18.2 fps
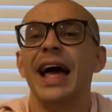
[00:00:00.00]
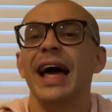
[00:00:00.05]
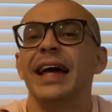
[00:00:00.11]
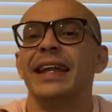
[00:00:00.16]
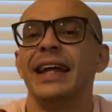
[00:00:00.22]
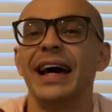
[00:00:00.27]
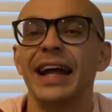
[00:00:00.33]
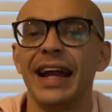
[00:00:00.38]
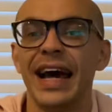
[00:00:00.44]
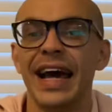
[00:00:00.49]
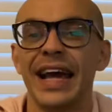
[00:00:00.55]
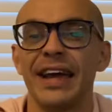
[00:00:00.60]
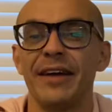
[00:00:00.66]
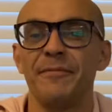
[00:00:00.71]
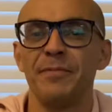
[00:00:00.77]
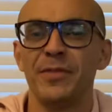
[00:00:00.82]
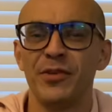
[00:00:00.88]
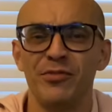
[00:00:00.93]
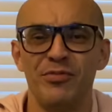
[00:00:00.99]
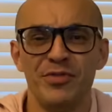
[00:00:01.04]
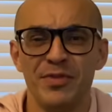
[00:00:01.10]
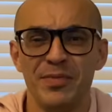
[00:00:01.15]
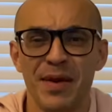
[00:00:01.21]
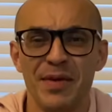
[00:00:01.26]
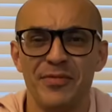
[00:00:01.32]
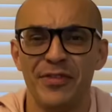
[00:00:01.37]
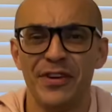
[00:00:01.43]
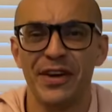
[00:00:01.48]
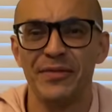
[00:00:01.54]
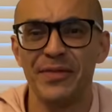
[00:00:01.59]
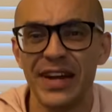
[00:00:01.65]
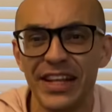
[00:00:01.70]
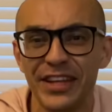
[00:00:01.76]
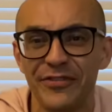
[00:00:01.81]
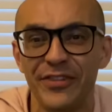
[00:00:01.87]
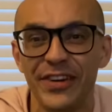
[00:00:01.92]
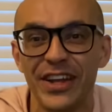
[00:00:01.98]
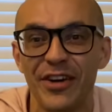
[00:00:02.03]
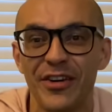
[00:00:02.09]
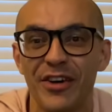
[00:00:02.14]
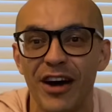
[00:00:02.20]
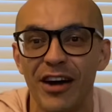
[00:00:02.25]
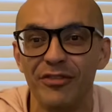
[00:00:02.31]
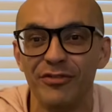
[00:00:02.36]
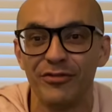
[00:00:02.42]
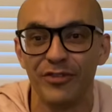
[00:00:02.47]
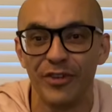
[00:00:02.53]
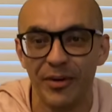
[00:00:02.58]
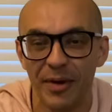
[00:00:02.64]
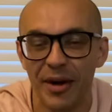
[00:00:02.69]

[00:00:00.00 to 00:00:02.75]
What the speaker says: Now, like, we've been thinking, where this video come from?